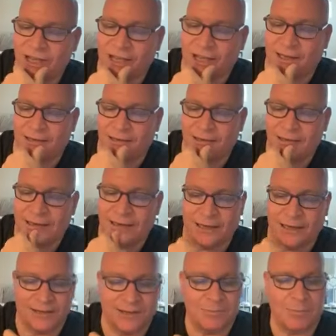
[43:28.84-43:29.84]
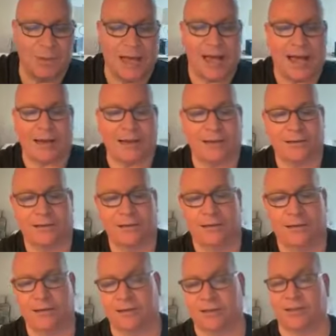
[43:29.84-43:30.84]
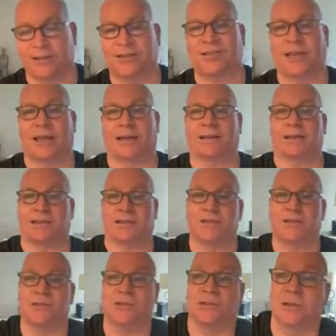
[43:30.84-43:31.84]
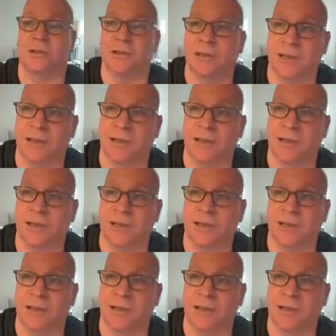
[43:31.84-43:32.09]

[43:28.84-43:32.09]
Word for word: again, it comes back to DeSantis